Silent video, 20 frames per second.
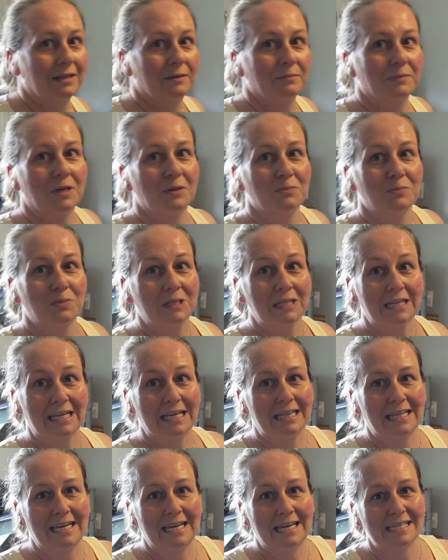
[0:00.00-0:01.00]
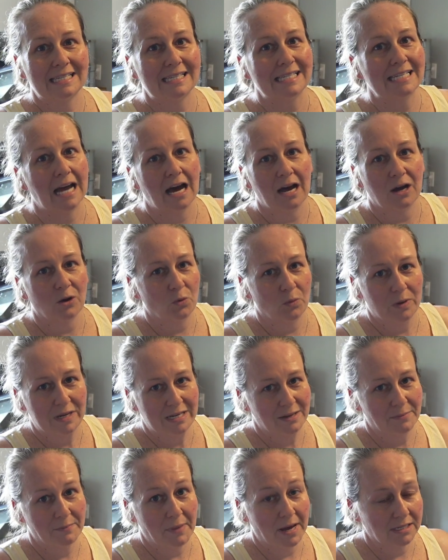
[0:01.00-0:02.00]
them completely is not
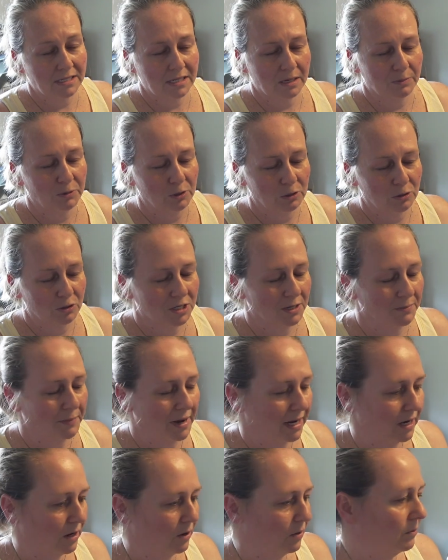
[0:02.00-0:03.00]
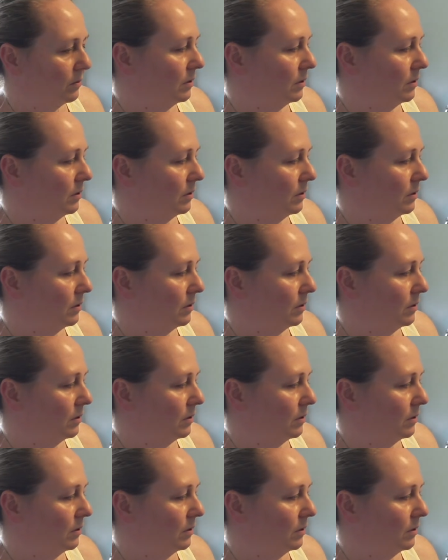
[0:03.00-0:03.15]
going to mess up your tomato.